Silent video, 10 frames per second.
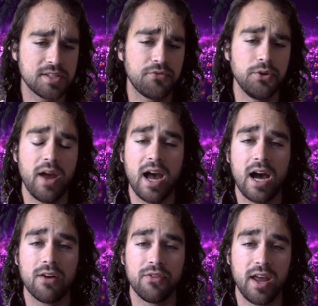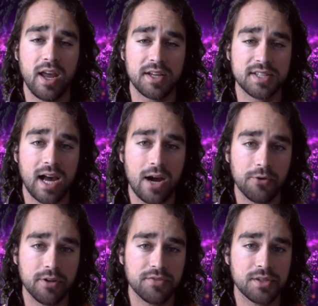if you have a
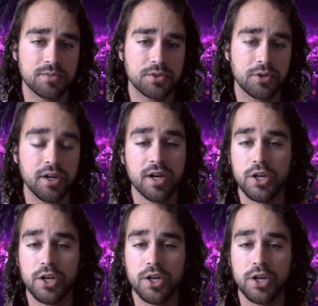tower of some sort,